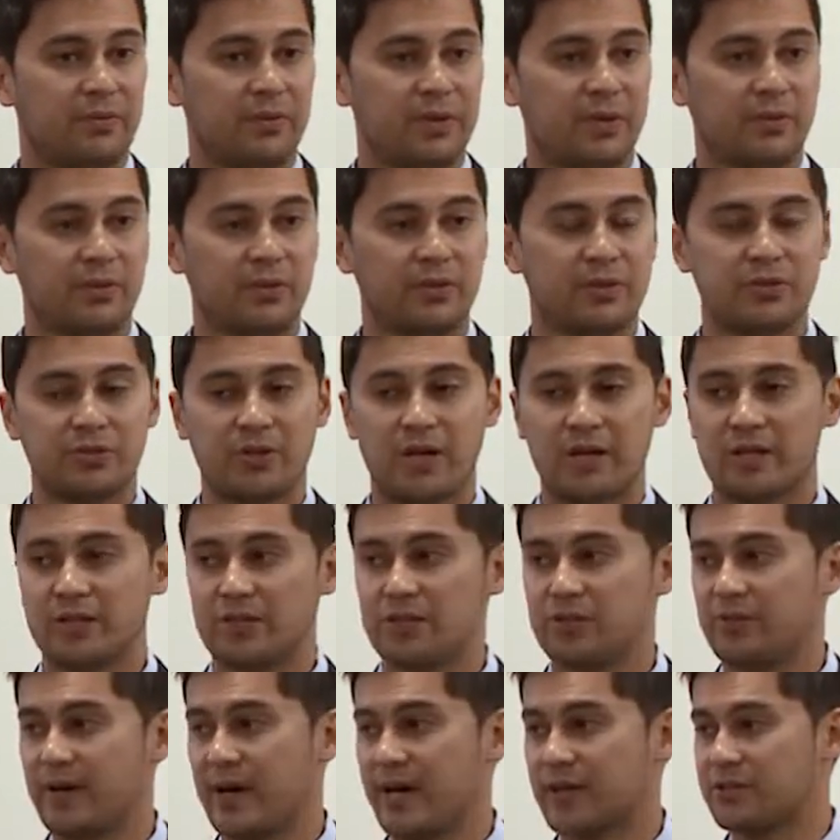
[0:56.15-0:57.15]
we were trying to
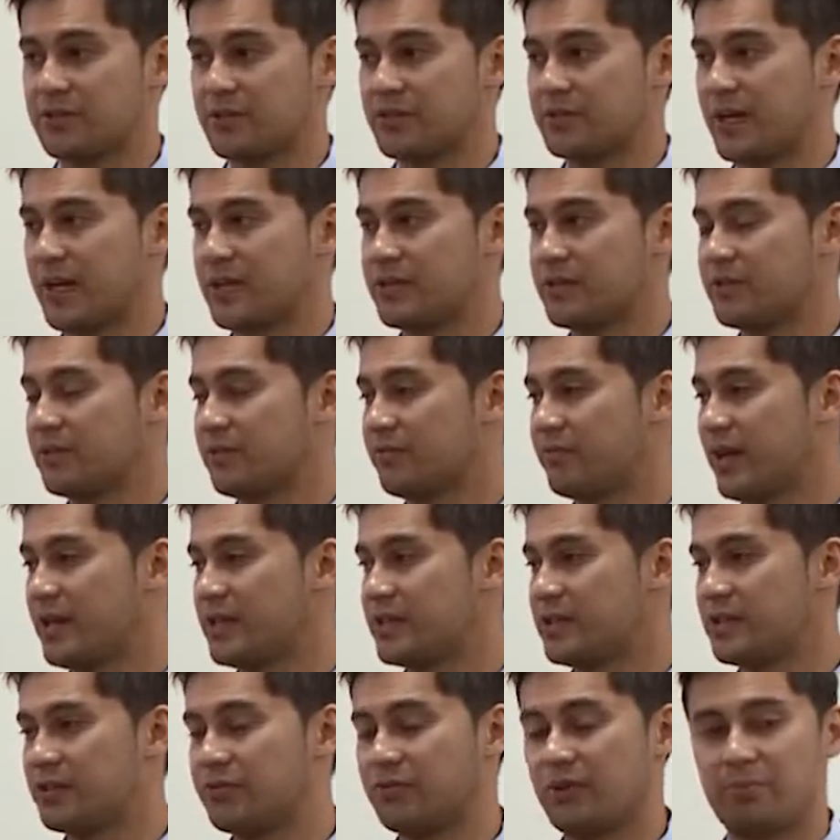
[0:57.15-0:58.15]
do exercise
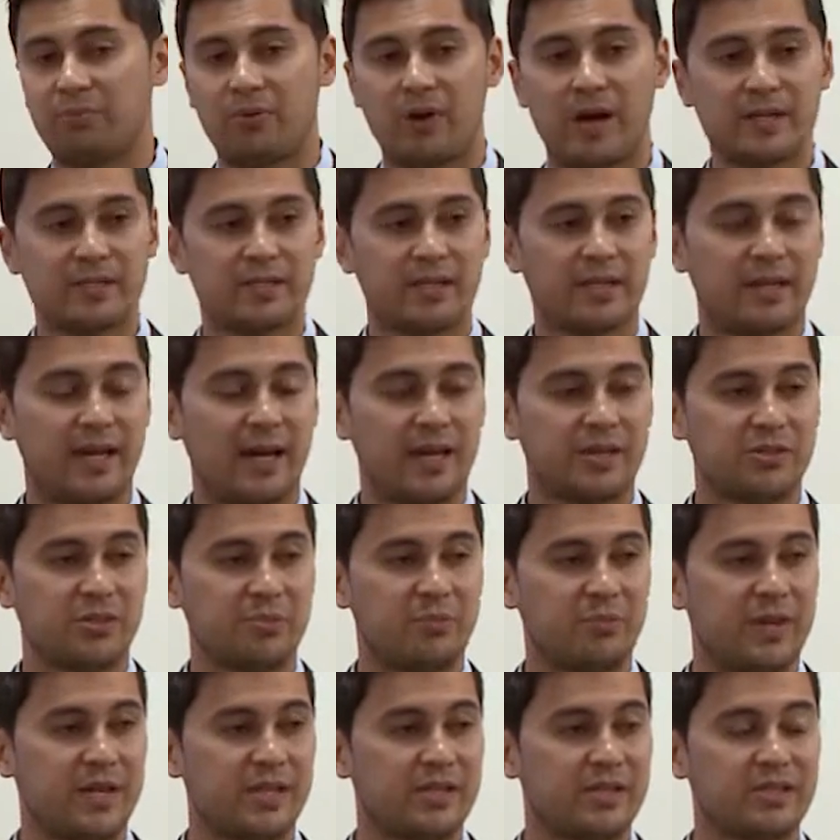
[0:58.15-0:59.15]
interventions for prostate
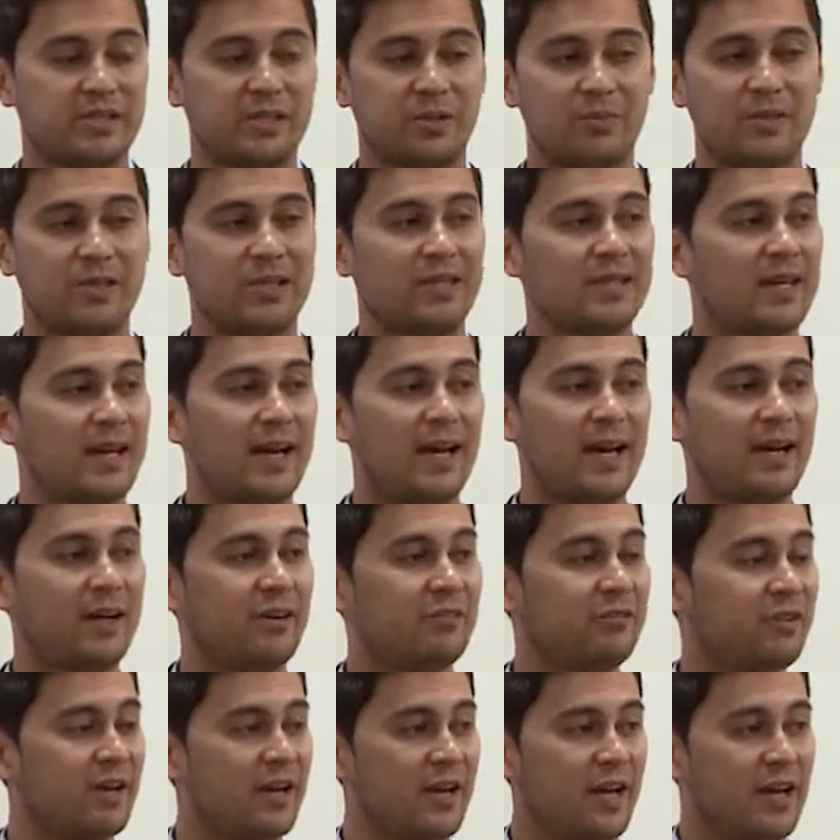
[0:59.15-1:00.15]
cancer patients, and we didn't
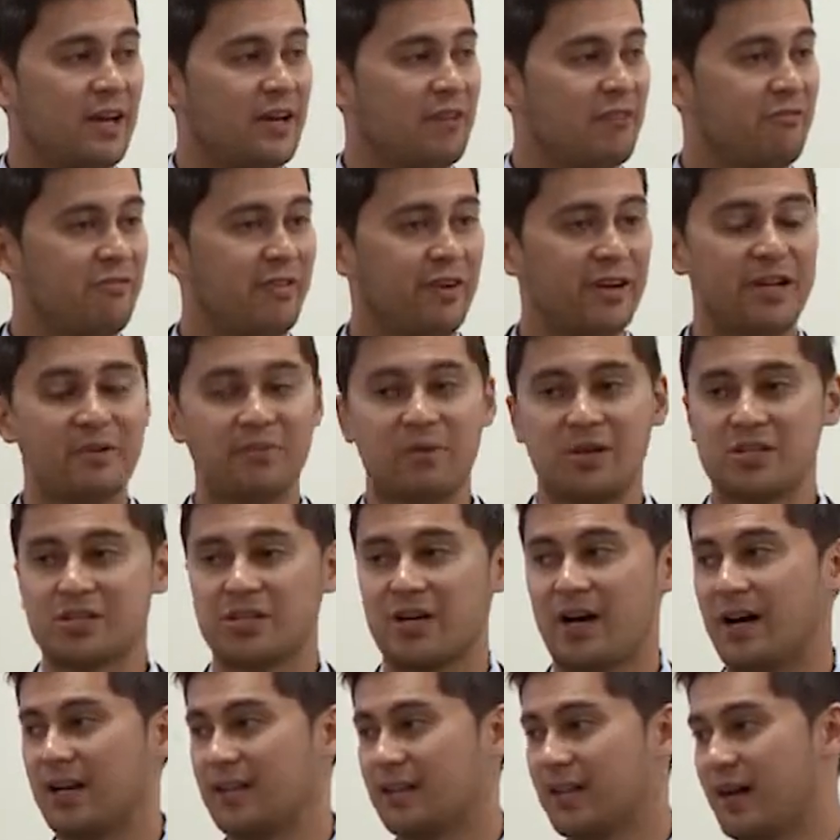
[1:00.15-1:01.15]
have very much
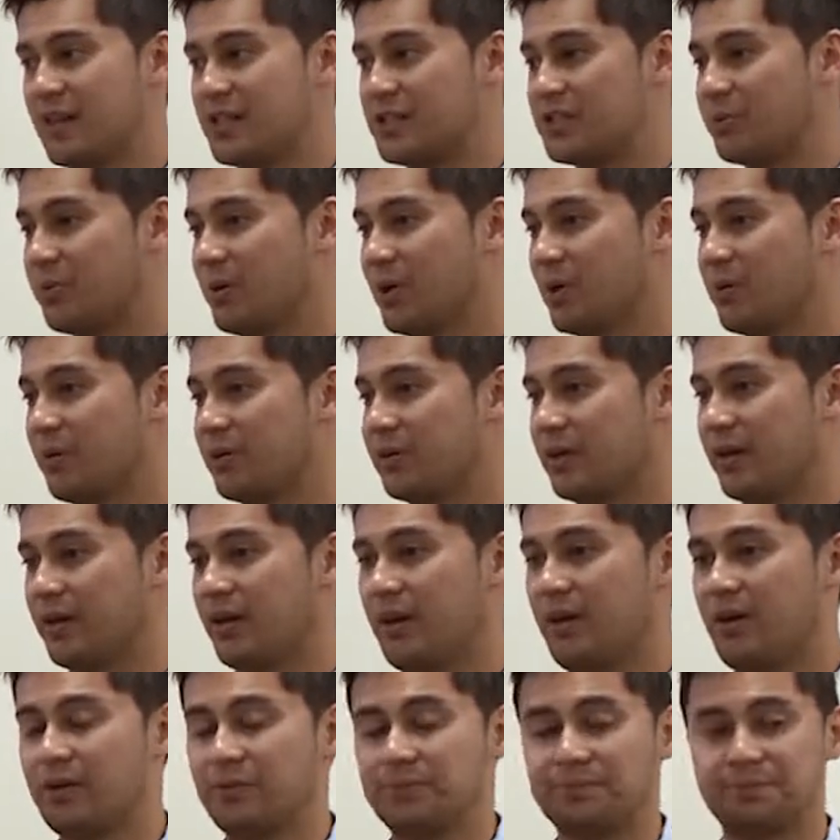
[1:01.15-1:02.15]
guidelines to work with at
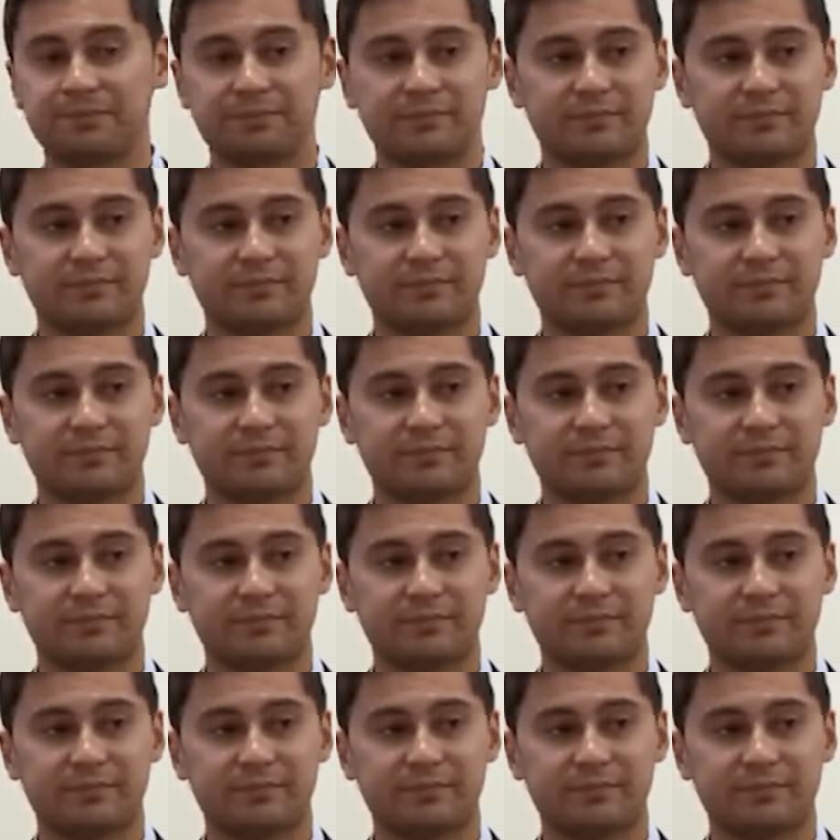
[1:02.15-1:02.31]
all.